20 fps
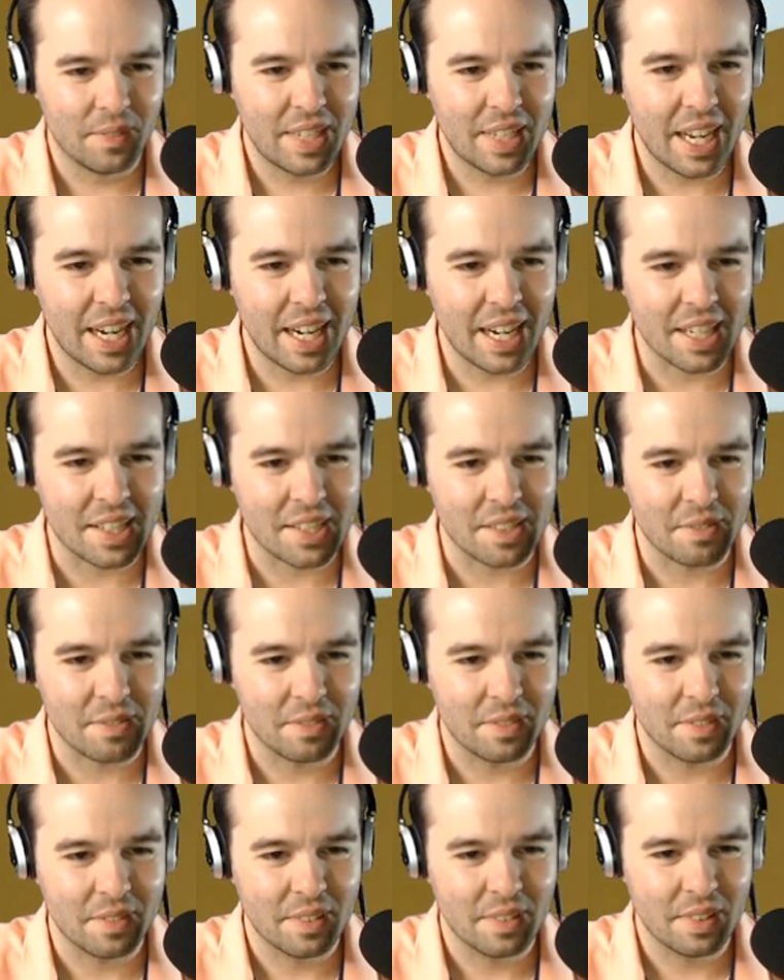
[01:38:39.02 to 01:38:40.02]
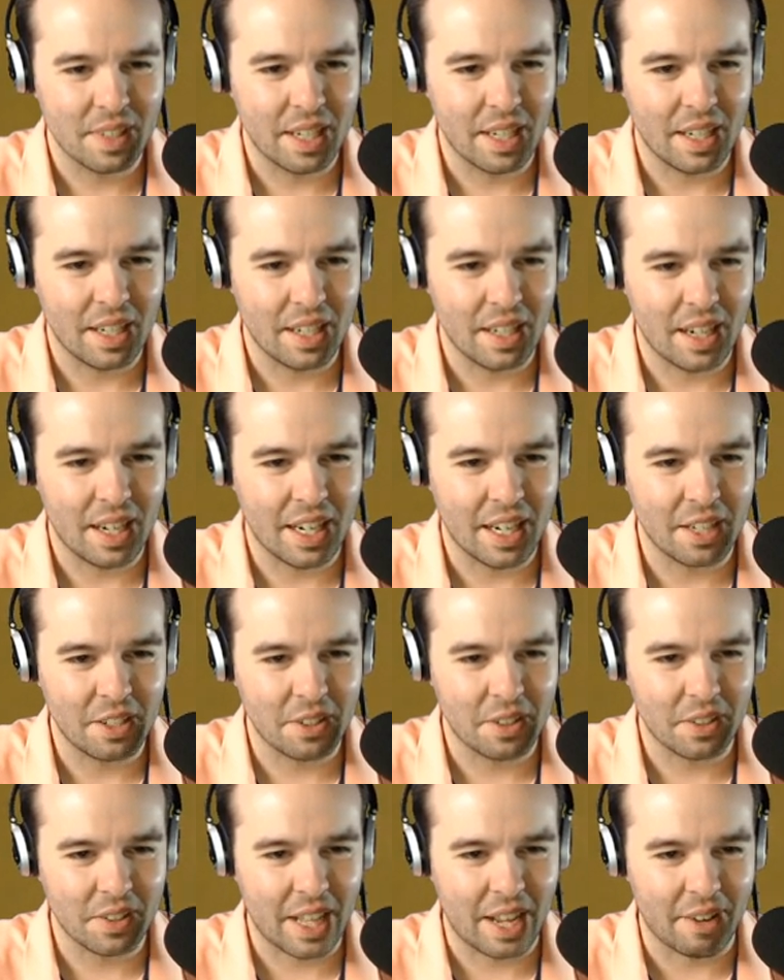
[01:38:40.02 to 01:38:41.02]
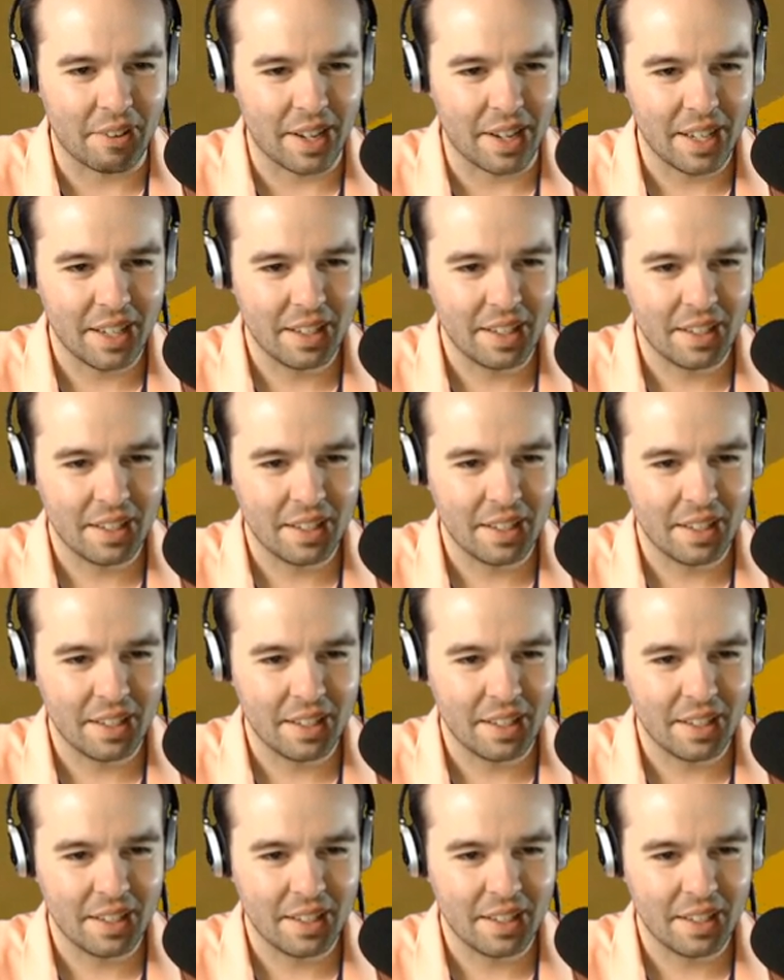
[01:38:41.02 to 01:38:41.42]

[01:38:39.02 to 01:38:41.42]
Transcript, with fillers: Yeah, it is. And then you go that way.